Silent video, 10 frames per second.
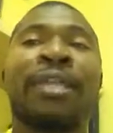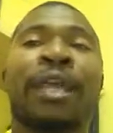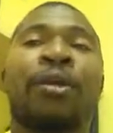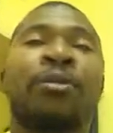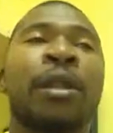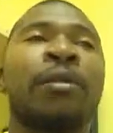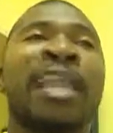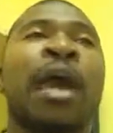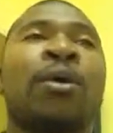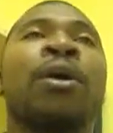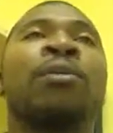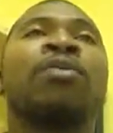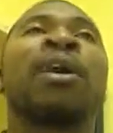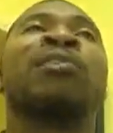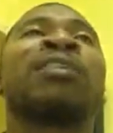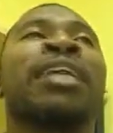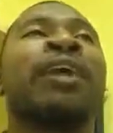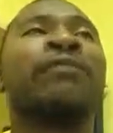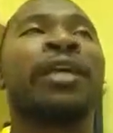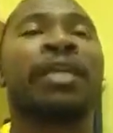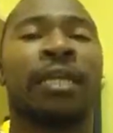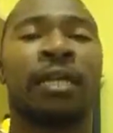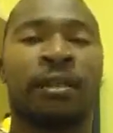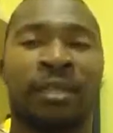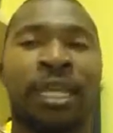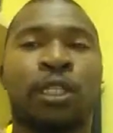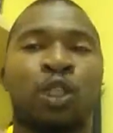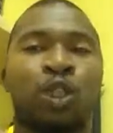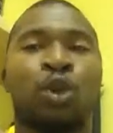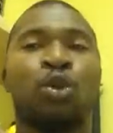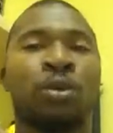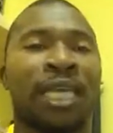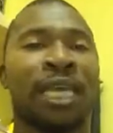They're now they're giving this to